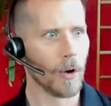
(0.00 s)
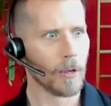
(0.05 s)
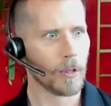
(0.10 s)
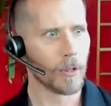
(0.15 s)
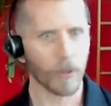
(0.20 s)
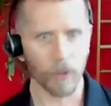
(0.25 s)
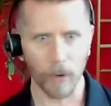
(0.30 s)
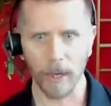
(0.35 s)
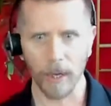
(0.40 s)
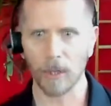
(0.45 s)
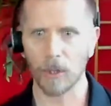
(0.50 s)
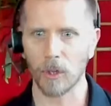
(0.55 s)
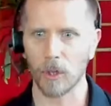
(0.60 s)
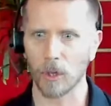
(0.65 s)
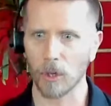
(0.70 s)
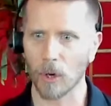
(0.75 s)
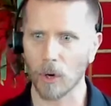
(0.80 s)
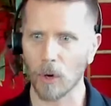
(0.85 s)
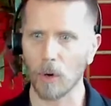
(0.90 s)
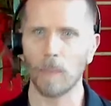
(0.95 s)
strange
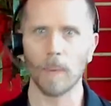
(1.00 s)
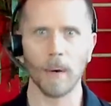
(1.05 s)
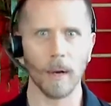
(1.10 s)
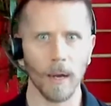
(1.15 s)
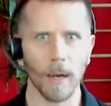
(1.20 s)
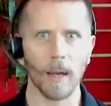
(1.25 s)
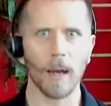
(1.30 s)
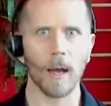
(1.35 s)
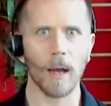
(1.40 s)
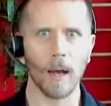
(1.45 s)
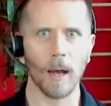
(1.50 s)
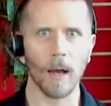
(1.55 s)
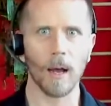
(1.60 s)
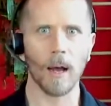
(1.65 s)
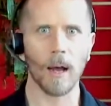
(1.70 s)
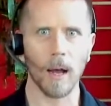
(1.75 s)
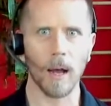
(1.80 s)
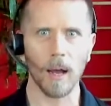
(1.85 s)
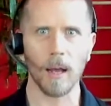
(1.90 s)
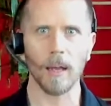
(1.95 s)
show, but
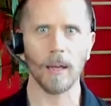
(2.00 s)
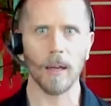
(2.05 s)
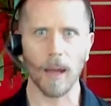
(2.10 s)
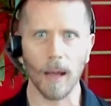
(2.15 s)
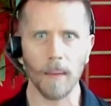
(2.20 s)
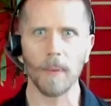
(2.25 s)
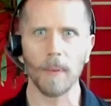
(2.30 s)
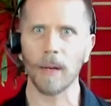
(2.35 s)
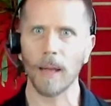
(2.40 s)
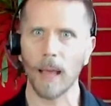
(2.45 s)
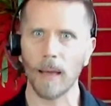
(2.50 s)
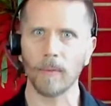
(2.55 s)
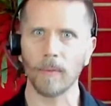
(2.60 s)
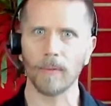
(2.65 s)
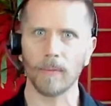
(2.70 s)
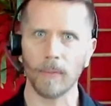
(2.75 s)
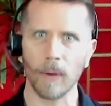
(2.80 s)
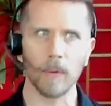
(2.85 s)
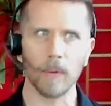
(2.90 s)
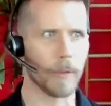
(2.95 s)
I've been having
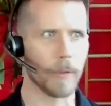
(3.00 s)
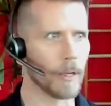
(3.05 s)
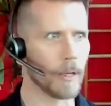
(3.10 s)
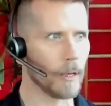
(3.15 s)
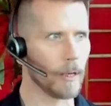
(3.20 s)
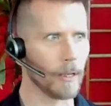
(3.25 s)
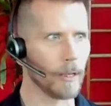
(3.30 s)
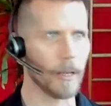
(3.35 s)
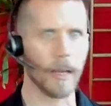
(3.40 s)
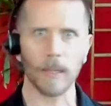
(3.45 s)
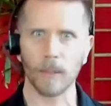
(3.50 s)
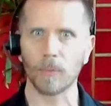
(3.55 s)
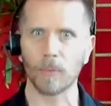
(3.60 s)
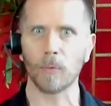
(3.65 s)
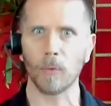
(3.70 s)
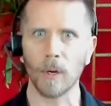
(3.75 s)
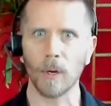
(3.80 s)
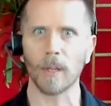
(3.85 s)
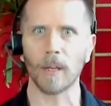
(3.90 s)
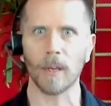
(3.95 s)
fun with it, and that's
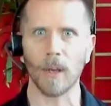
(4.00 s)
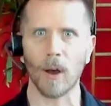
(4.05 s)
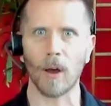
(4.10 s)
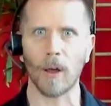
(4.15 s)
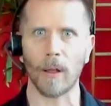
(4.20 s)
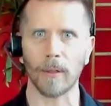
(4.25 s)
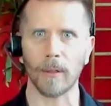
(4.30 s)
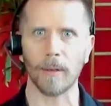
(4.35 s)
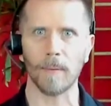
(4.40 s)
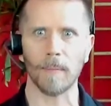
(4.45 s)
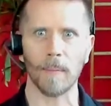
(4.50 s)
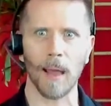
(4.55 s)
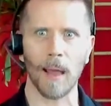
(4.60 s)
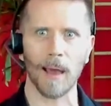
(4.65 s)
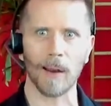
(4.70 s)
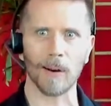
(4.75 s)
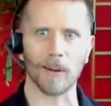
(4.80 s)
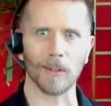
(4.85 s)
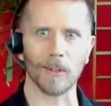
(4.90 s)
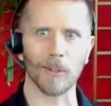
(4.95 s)
really all that
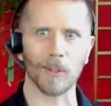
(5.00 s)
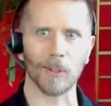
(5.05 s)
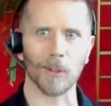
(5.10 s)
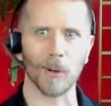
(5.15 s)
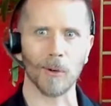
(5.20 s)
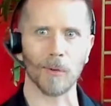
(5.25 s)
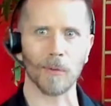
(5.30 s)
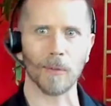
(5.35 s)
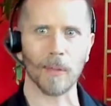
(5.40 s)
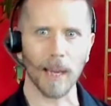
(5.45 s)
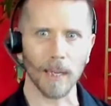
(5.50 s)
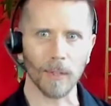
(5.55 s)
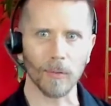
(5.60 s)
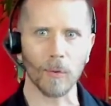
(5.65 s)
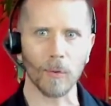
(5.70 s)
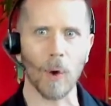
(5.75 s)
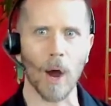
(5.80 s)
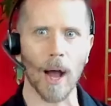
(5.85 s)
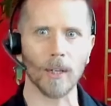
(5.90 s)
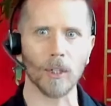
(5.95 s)
matters. So thanks
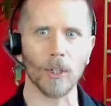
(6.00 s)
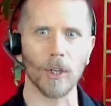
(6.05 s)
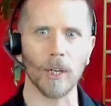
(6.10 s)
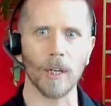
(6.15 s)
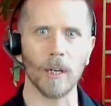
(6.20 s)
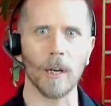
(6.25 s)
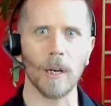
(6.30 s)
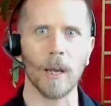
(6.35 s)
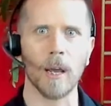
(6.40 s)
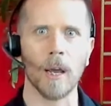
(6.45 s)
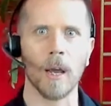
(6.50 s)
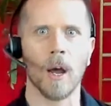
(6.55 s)
for watching.